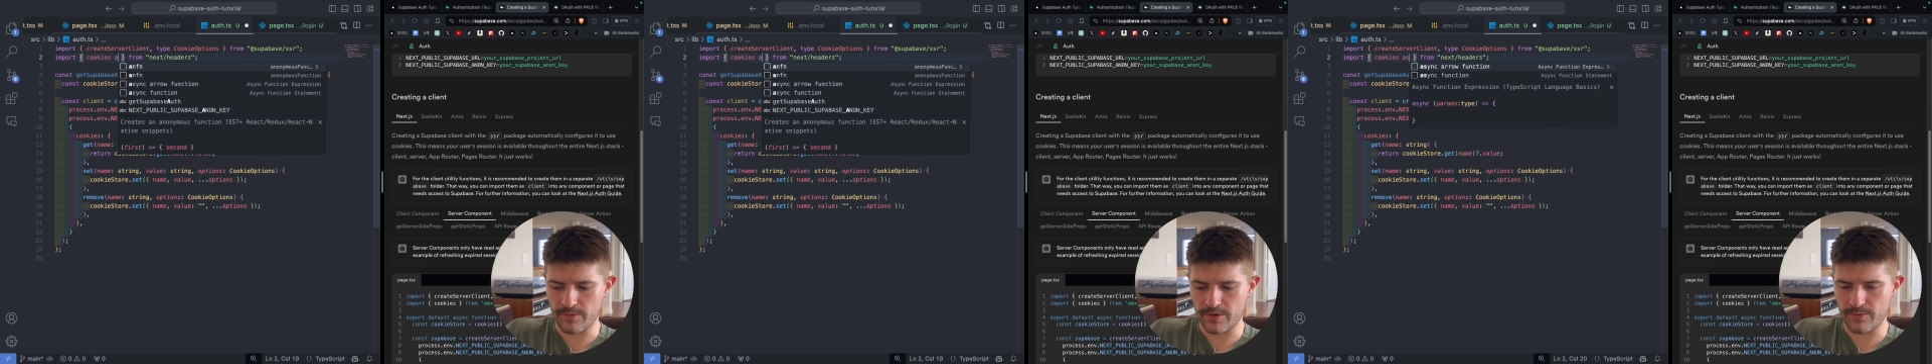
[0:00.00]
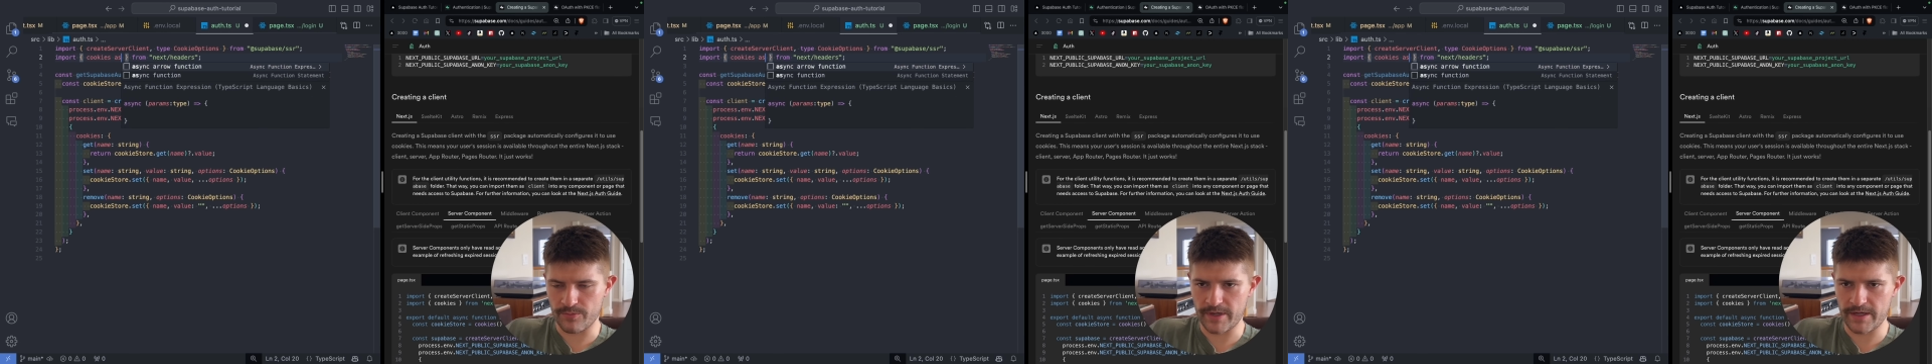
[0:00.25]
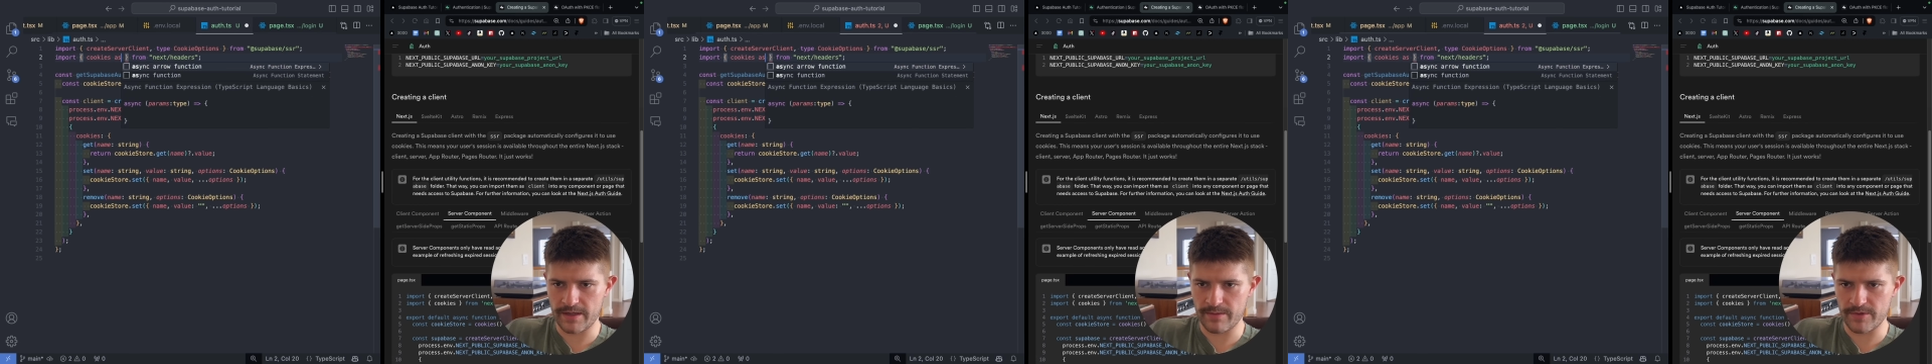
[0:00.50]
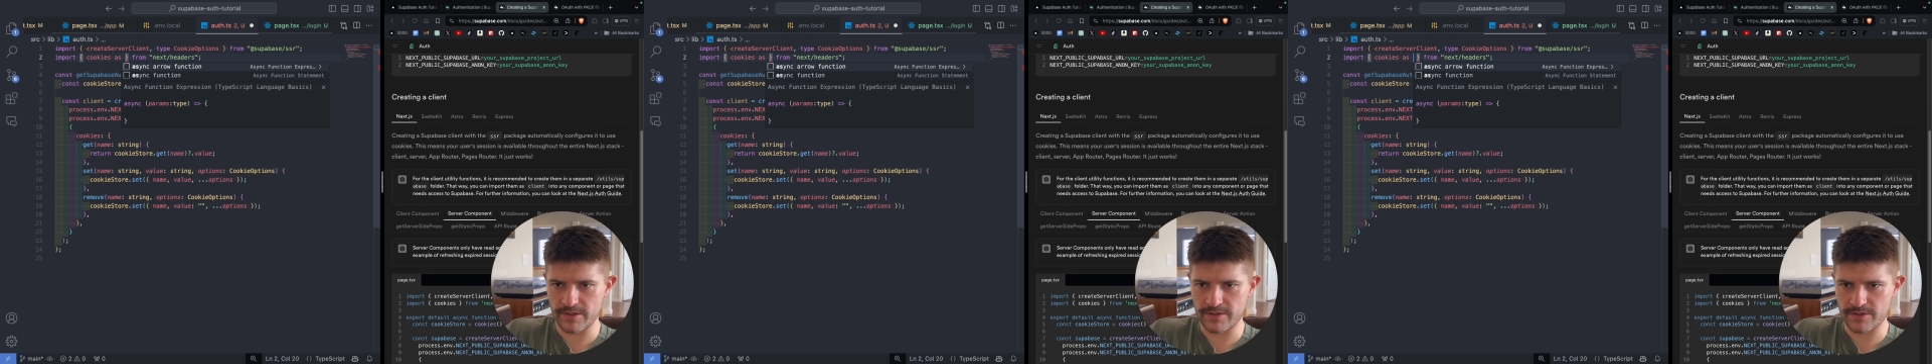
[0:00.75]
We're going to rename
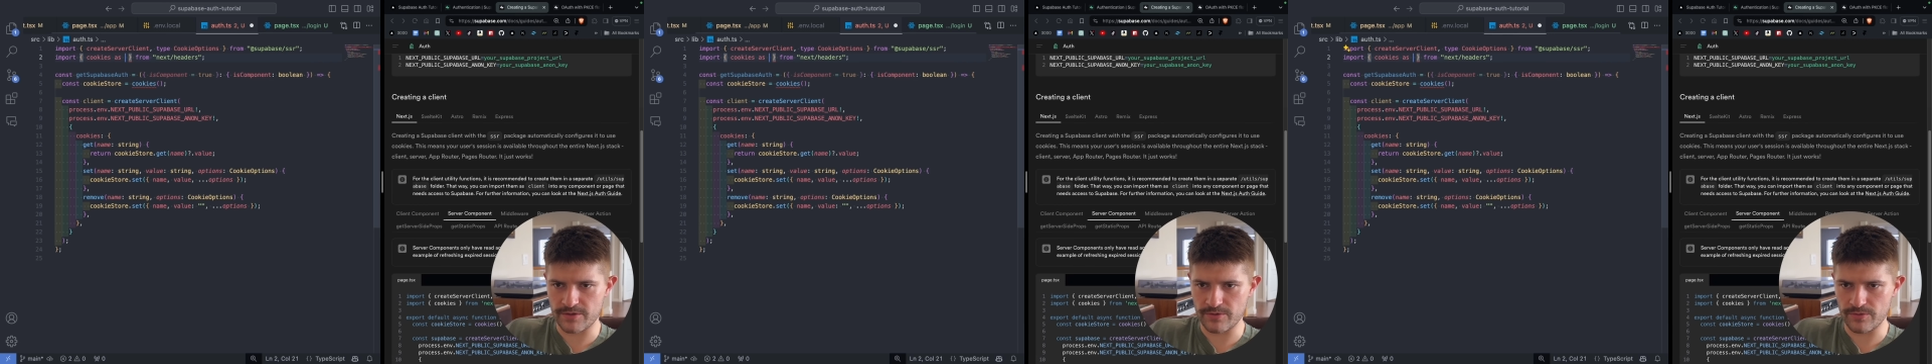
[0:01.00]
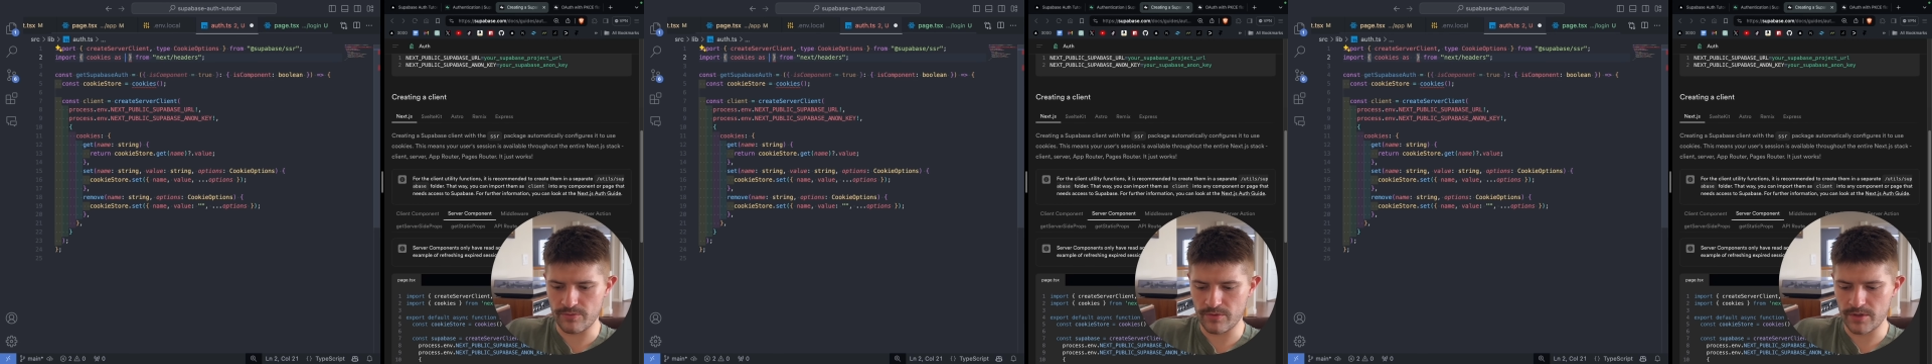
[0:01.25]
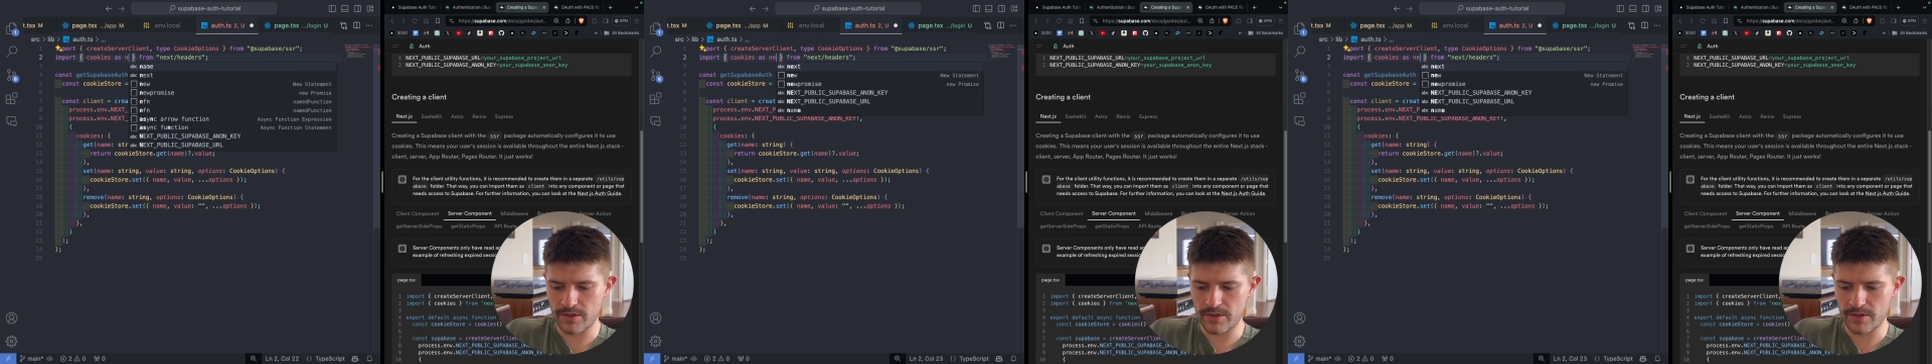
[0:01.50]
this to